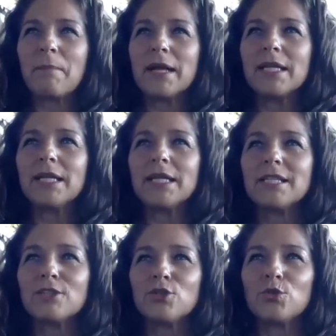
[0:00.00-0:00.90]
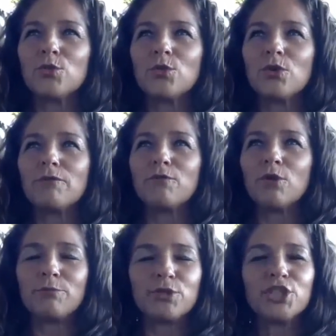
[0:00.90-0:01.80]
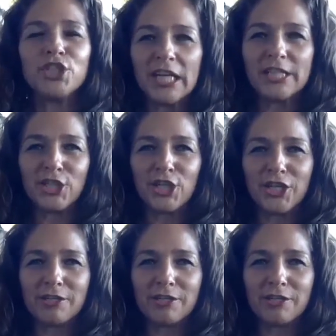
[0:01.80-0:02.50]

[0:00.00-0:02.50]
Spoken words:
money is a tool for appreciation.